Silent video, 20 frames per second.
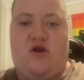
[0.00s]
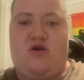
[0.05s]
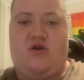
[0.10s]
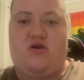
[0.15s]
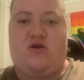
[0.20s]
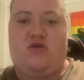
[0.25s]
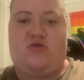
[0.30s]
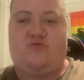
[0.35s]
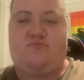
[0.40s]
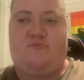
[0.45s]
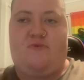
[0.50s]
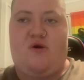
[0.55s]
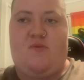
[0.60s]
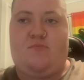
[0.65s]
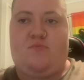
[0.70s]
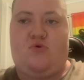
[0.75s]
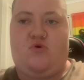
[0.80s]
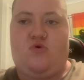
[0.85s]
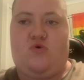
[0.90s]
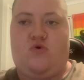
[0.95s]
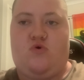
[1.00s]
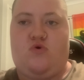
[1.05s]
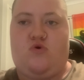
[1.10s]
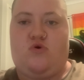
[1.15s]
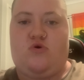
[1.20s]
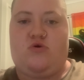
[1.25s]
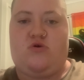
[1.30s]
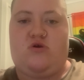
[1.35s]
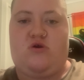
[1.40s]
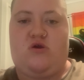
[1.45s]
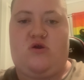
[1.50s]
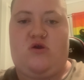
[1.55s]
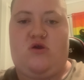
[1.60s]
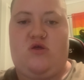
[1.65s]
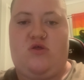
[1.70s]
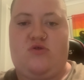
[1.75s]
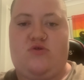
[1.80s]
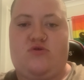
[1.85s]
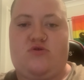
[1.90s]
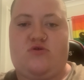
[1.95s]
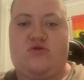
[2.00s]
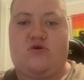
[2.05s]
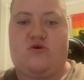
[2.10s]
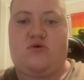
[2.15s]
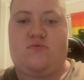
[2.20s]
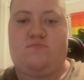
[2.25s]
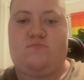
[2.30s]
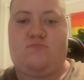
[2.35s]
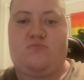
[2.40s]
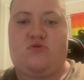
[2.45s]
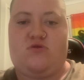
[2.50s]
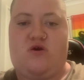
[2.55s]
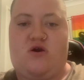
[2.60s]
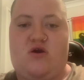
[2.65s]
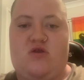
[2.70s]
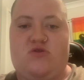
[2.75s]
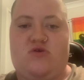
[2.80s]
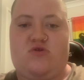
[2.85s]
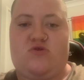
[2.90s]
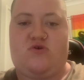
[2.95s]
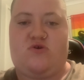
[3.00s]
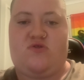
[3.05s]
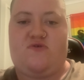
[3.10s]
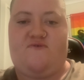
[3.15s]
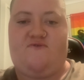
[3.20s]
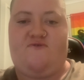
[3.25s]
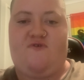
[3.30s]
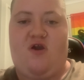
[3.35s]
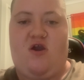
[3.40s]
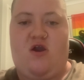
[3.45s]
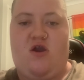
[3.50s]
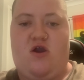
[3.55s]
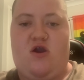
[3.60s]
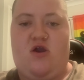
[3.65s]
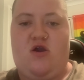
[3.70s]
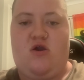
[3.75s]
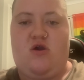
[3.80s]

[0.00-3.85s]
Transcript: his mum or his dad to the fair,